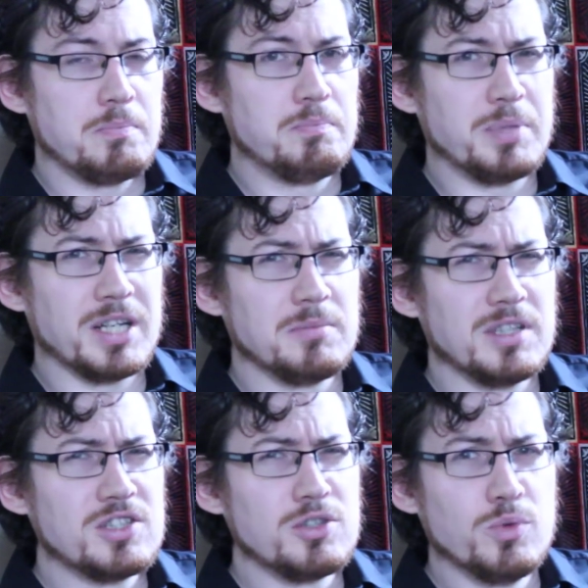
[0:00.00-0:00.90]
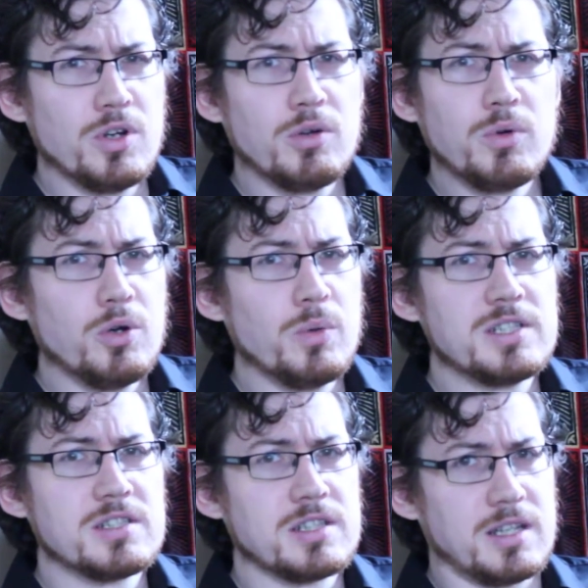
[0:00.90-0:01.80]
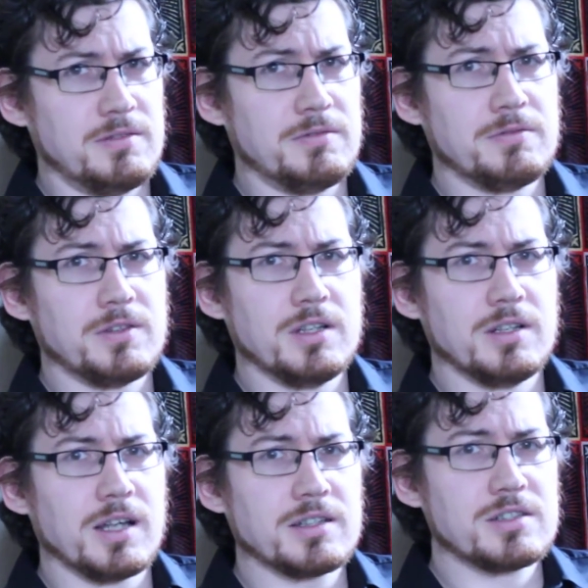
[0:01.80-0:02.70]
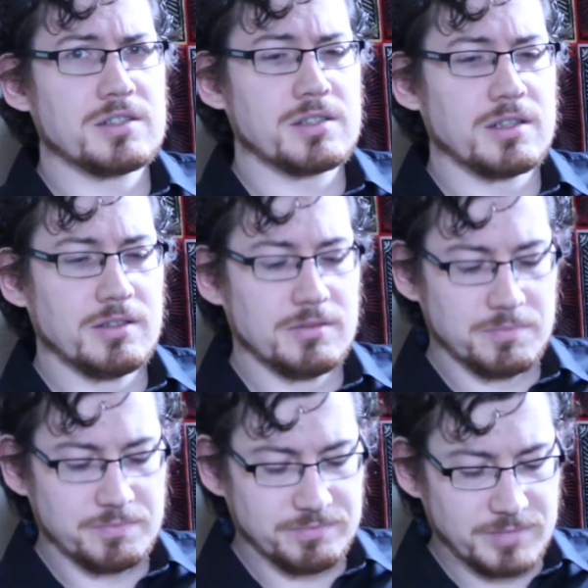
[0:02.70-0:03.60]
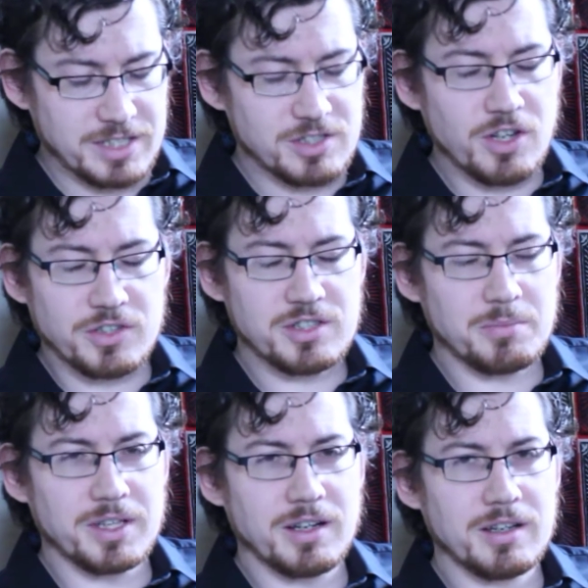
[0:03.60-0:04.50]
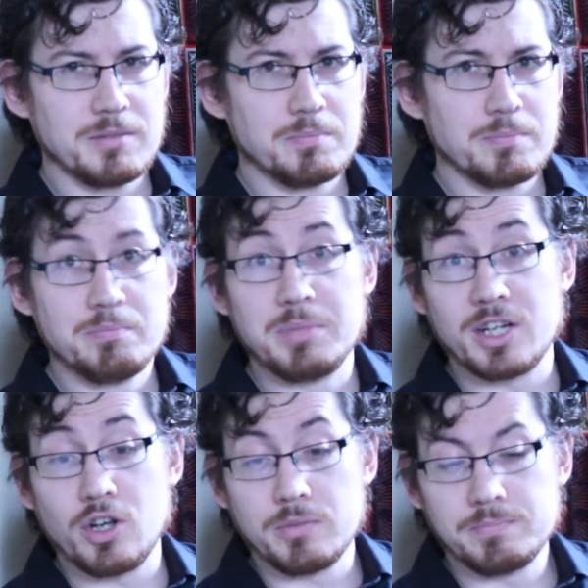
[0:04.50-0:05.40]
But it means you know who is safe, and that's not something I'm big on.